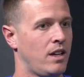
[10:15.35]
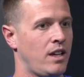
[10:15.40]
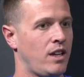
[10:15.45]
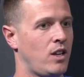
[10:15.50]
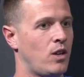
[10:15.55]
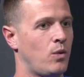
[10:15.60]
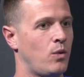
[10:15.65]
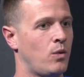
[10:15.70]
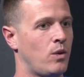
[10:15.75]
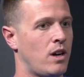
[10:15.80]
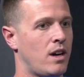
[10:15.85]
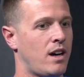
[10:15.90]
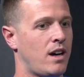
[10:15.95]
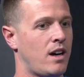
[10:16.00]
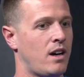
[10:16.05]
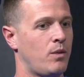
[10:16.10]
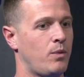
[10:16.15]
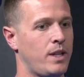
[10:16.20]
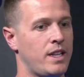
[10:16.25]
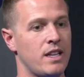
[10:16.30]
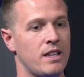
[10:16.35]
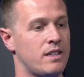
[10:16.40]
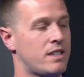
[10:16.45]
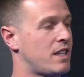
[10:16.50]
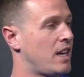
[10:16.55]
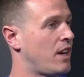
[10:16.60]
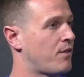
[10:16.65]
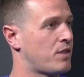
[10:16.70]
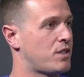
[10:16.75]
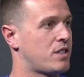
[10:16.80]
you know, we did in
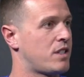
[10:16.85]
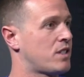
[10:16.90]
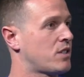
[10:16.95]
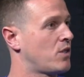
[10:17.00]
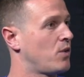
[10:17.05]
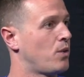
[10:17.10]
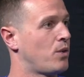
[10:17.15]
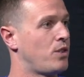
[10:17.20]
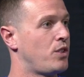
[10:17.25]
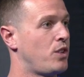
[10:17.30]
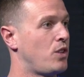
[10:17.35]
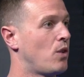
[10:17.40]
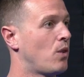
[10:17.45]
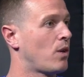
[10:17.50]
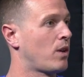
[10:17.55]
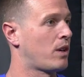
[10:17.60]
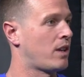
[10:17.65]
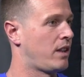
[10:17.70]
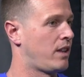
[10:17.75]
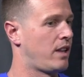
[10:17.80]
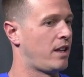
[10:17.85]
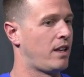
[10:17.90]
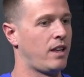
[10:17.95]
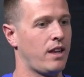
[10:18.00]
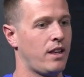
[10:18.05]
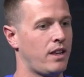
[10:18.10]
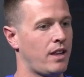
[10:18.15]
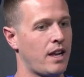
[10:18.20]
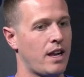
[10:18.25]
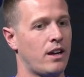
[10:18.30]
San Francisco or New York, and then
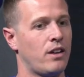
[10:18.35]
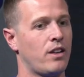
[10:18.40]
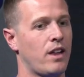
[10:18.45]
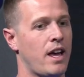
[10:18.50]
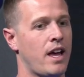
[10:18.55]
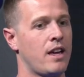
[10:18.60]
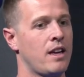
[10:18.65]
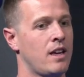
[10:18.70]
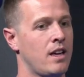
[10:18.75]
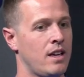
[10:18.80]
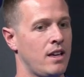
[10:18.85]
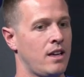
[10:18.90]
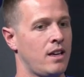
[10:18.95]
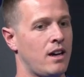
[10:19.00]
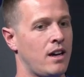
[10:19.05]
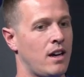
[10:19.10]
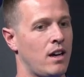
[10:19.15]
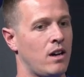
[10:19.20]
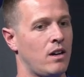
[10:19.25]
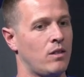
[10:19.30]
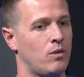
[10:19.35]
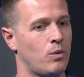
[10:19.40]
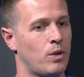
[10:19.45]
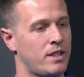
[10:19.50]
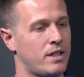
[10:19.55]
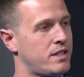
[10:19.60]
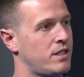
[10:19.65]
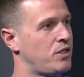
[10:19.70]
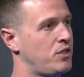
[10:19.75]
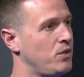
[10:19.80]
in LA,
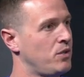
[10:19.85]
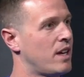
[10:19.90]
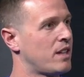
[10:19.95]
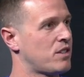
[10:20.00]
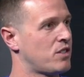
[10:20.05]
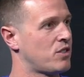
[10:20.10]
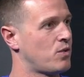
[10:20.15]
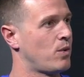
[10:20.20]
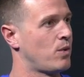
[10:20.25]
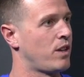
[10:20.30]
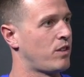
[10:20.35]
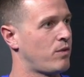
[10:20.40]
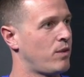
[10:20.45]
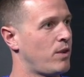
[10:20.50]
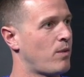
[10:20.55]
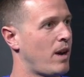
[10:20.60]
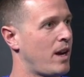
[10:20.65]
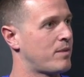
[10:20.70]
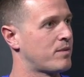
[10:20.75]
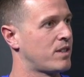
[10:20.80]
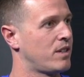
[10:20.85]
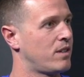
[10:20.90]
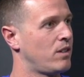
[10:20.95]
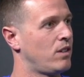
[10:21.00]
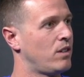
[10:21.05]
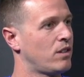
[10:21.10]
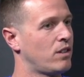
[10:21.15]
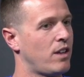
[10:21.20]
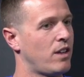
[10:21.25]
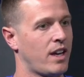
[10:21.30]
what is the 2023 Rams going to
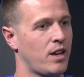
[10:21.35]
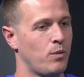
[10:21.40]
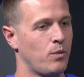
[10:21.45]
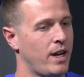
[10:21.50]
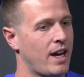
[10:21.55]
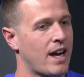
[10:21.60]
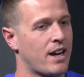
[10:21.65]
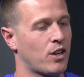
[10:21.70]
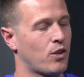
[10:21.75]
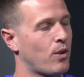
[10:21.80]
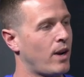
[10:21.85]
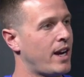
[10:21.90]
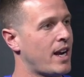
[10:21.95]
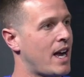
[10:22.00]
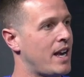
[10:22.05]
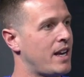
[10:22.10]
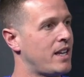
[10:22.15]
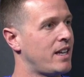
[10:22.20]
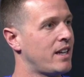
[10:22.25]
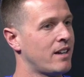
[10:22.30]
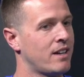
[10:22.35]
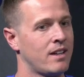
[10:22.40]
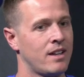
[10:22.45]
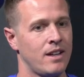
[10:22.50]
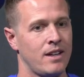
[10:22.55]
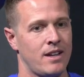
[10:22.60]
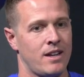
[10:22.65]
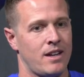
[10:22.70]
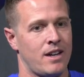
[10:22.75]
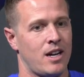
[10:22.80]
look like? And we got a great idea,
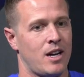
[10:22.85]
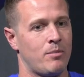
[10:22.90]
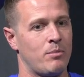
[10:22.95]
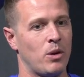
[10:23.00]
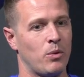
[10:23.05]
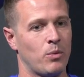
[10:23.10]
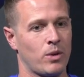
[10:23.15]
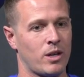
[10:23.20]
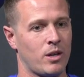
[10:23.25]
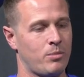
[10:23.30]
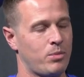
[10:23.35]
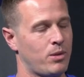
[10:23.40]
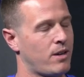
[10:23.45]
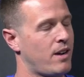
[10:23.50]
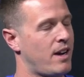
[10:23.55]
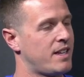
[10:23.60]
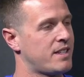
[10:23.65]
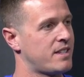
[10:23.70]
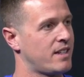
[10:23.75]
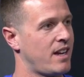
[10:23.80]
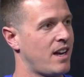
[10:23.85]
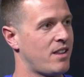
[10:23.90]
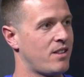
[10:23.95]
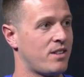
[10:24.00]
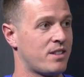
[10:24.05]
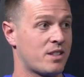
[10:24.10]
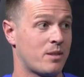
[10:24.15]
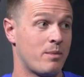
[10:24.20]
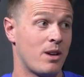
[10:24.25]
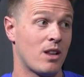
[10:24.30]
but we're going to put our heads together,
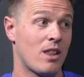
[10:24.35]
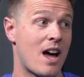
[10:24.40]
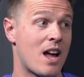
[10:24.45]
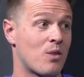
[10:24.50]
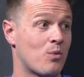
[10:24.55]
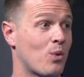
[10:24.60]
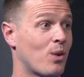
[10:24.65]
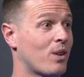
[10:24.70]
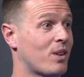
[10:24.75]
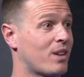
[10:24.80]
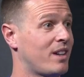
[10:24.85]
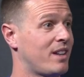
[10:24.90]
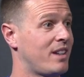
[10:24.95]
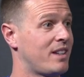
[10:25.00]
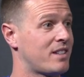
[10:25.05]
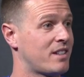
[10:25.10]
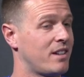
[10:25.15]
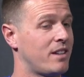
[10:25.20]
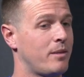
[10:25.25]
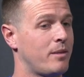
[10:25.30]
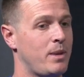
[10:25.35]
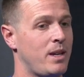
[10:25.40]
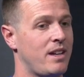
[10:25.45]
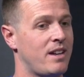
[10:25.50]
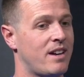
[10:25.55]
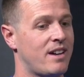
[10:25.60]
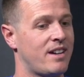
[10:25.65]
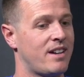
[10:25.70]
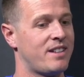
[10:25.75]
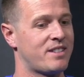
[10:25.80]
and it's going to be a lot of work, and it's going to
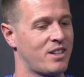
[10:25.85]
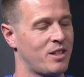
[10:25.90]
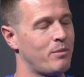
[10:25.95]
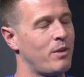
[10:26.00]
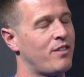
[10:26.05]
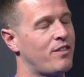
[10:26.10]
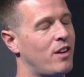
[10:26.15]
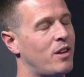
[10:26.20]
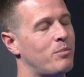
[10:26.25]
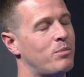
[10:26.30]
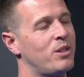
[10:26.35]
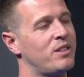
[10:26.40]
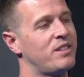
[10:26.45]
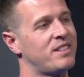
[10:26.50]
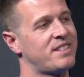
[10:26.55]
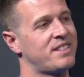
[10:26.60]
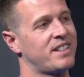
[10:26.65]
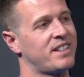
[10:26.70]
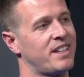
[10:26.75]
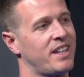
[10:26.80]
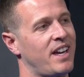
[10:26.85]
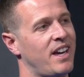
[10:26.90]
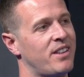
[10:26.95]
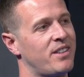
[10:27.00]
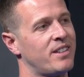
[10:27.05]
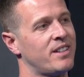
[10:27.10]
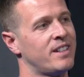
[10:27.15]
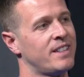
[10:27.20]
be fun putting this thing together.